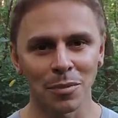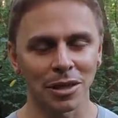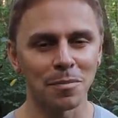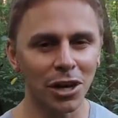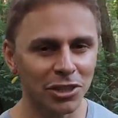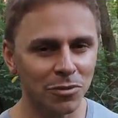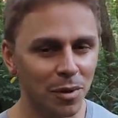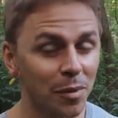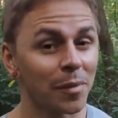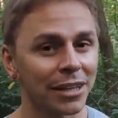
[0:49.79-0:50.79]
But the
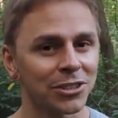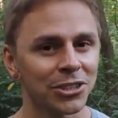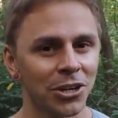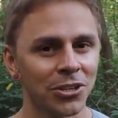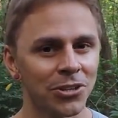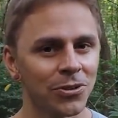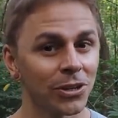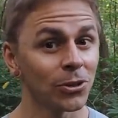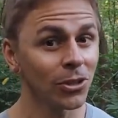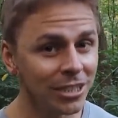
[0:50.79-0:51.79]
mushroom I'm about to show you
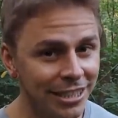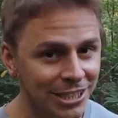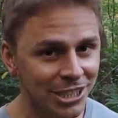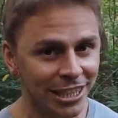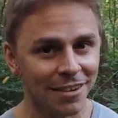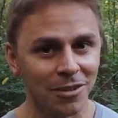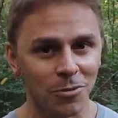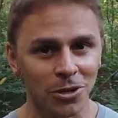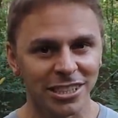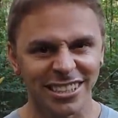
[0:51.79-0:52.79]
looks like chicken of the
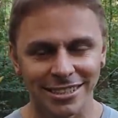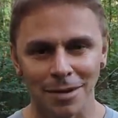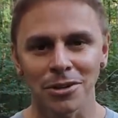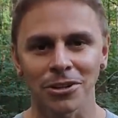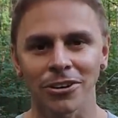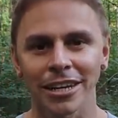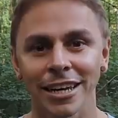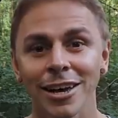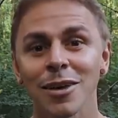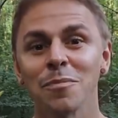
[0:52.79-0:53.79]
woods to some
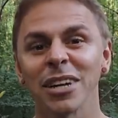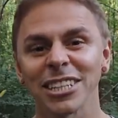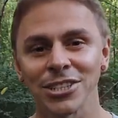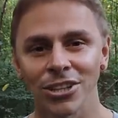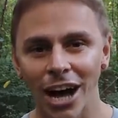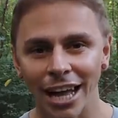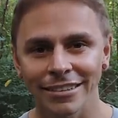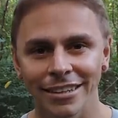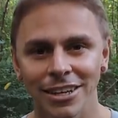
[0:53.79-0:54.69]
degree, but it's not.